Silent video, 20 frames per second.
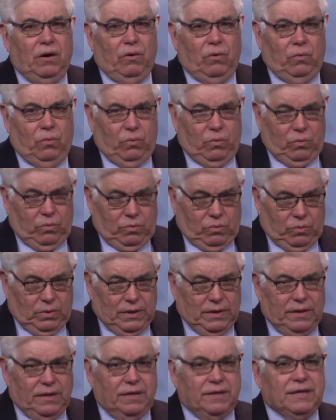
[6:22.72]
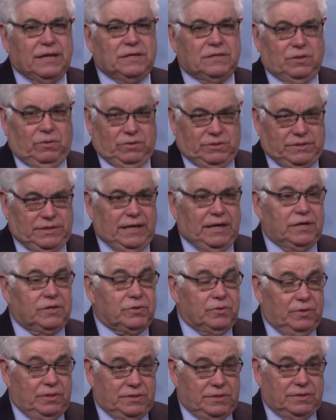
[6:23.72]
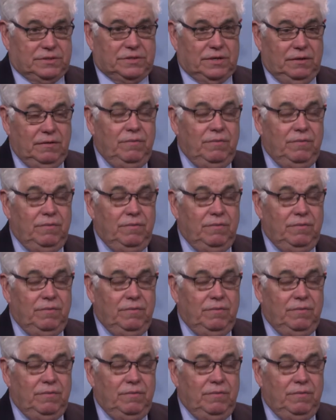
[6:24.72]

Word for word: one of the things that was stated to us is